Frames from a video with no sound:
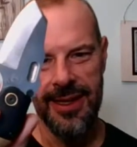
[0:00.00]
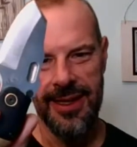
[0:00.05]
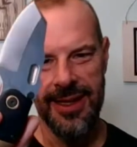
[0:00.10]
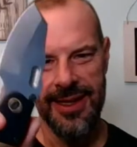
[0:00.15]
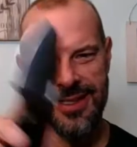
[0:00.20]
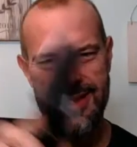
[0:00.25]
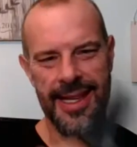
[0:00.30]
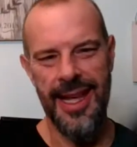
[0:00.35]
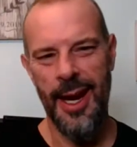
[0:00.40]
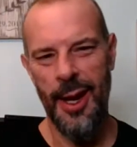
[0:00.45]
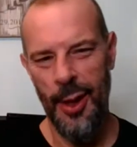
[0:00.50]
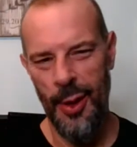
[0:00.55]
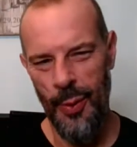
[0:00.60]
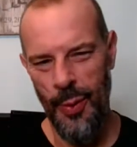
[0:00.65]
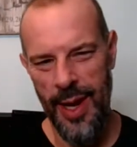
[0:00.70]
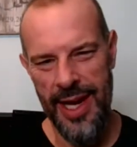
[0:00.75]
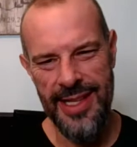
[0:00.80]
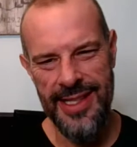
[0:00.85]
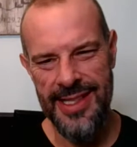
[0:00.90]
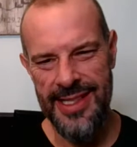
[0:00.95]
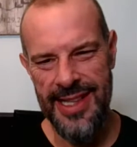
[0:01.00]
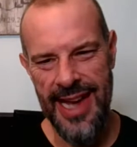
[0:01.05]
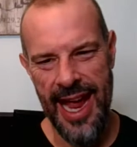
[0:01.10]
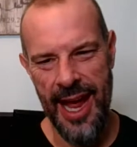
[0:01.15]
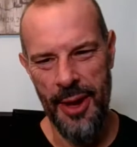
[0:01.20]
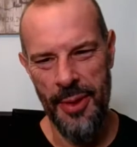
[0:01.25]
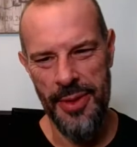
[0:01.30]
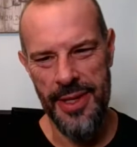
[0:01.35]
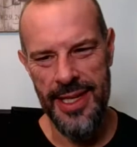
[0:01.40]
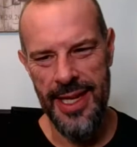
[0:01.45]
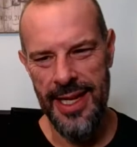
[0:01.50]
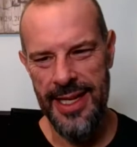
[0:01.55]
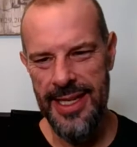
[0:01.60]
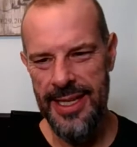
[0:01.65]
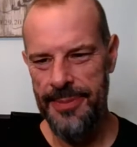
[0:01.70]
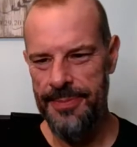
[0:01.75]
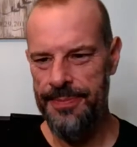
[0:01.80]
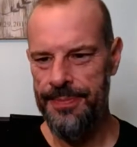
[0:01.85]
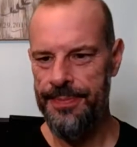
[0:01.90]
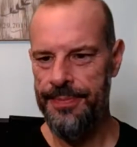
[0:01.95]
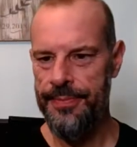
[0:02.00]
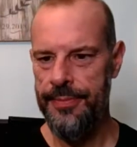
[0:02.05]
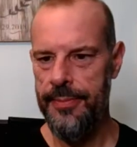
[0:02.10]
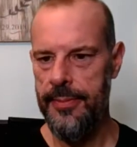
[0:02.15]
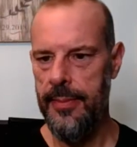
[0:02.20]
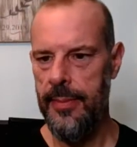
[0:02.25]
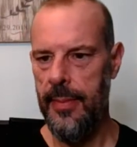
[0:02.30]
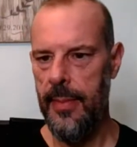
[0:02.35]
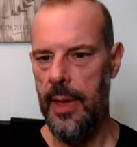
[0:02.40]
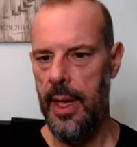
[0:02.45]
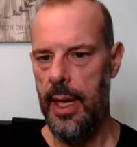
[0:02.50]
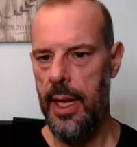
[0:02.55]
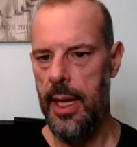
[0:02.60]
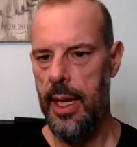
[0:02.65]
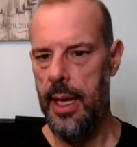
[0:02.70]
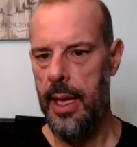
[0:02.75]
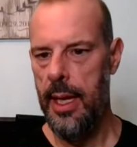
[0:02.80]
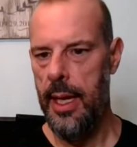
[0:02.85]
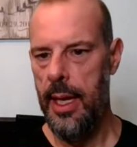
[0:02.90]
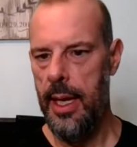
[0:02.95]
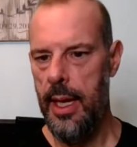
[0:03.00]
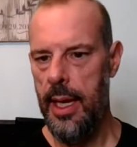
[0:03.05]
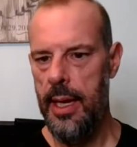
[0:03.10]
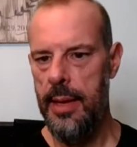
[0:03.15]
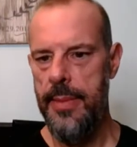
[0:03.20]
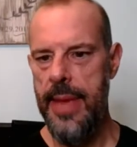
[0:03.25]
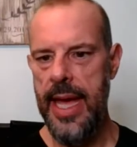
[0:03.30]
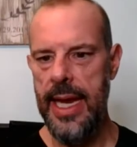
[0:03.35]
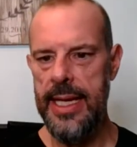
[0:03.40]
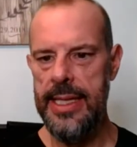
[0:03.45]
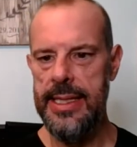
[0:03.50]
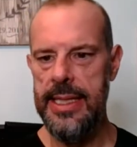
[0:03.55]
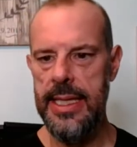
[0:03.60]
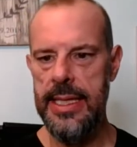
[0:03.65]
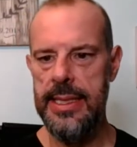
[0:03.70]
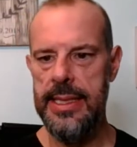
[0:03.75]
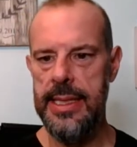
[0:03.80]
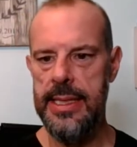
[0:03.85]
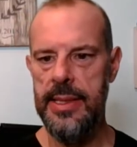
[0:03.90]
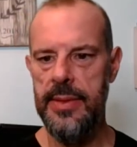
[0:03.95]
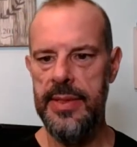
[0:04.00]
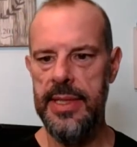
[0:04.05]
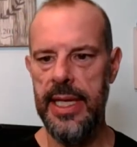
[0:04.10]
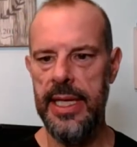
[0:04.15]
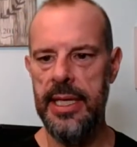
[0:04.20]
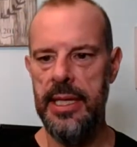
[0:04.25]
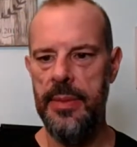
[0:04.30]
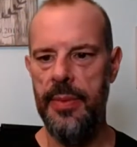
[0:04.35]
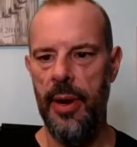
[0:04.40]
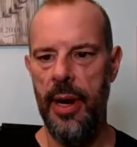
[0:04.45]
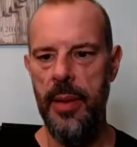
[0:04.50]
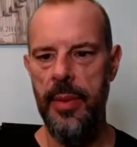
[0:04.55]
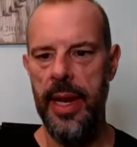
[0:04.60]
It's got a great sound, doesn't it? Manny Z says he was late to the party.